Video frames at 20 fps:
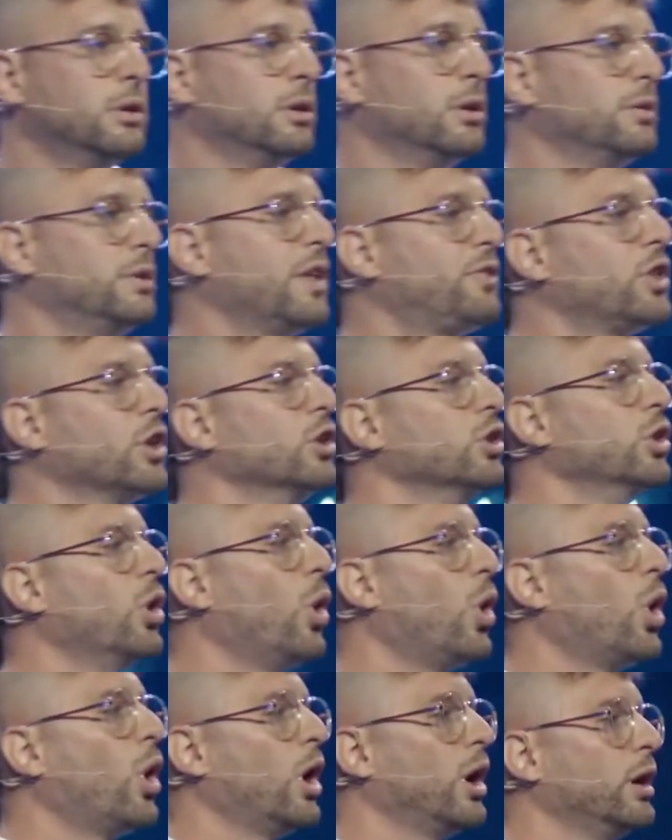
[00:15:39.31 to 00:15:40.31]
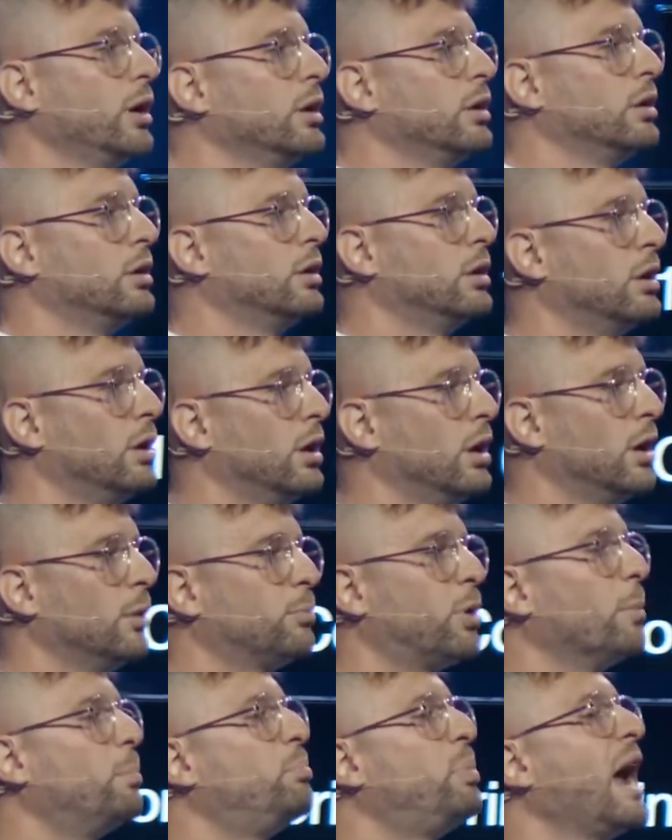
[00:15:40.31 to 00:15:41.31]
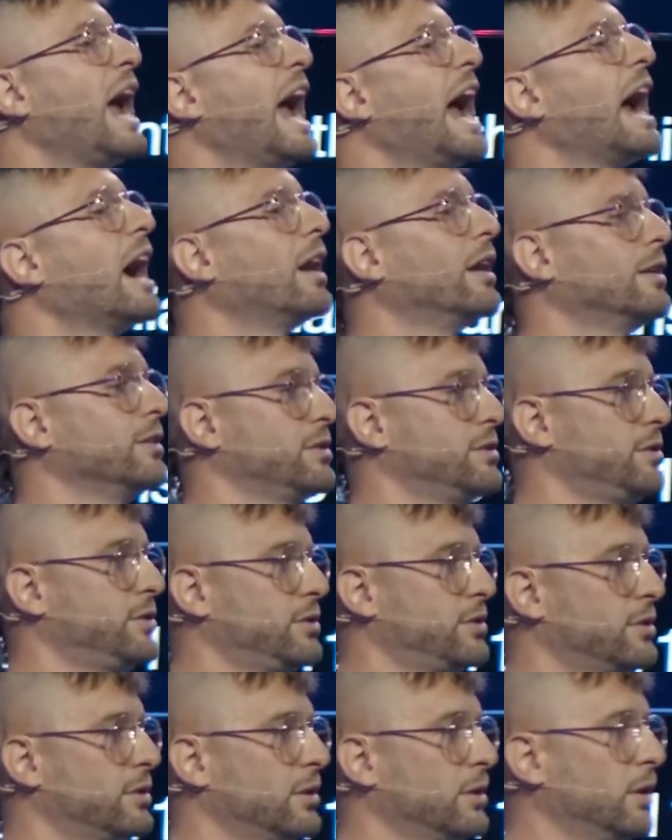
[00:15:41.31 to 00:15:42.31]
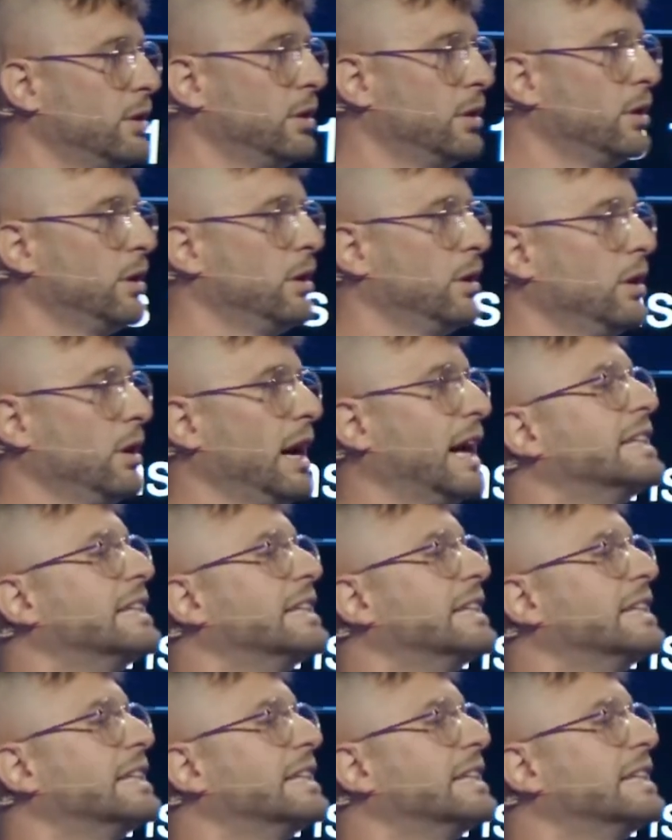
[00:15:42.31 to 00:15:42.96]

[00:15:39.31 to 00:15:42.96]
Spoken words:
that the Lord prepares a